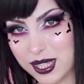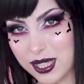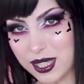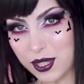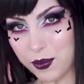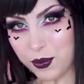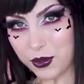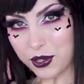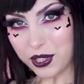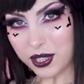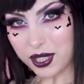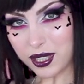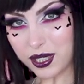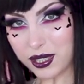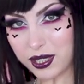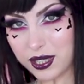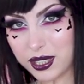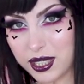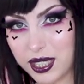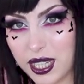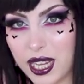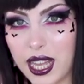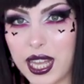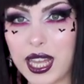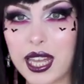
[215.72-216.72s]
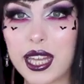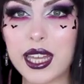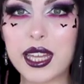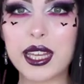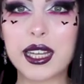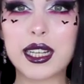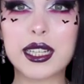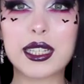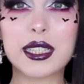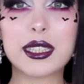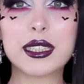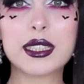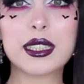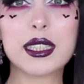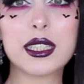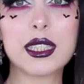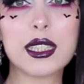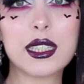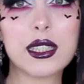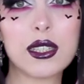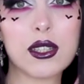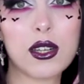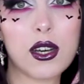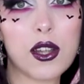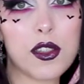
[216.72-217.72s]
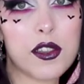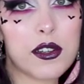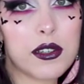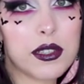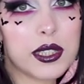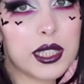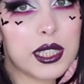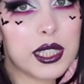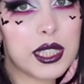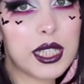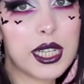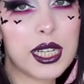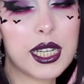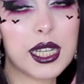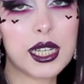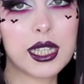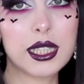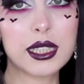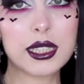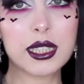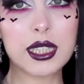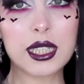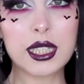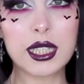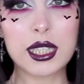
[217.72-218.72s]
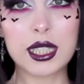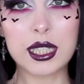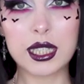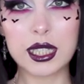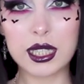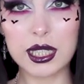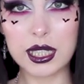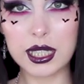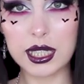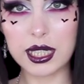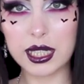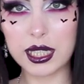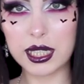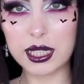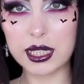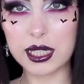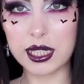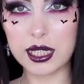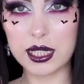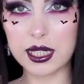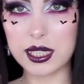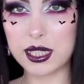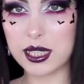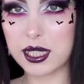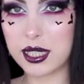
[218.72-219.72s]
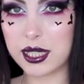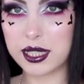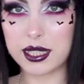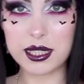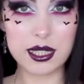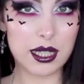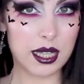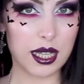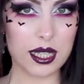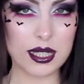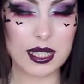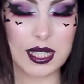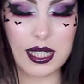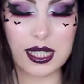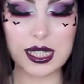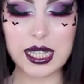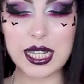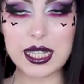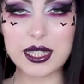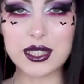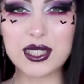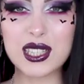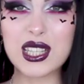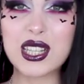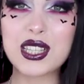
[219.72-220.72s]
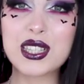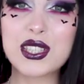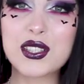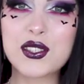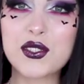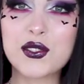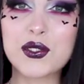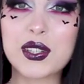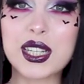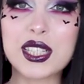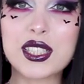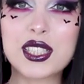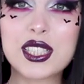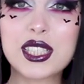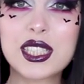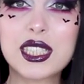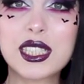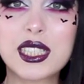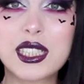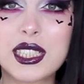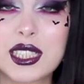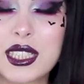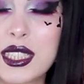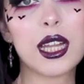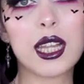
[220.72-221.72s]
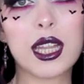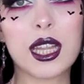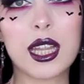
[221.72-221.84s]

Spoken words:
a zipper here, and other than that, it is, as I said, not stretchy.